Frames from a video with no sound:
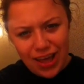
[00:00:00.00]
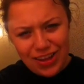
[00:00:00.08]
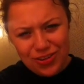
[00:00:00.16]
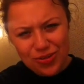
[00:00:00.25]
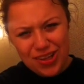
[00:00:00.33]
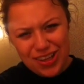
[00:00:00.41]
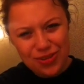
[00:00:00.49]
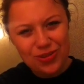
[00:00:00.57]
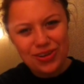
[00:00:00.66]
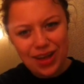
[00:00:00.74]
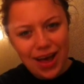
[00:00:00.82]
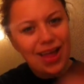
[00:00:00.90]
I look really
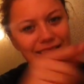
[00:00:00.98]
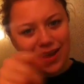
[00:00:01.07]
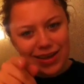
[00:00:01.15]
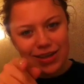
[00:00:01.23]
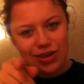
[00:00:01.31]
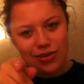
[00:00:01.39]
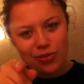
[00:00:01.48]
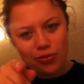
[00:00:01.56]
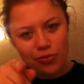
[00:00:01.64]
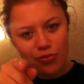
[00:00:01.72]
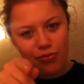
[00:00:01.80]
cool. I like you.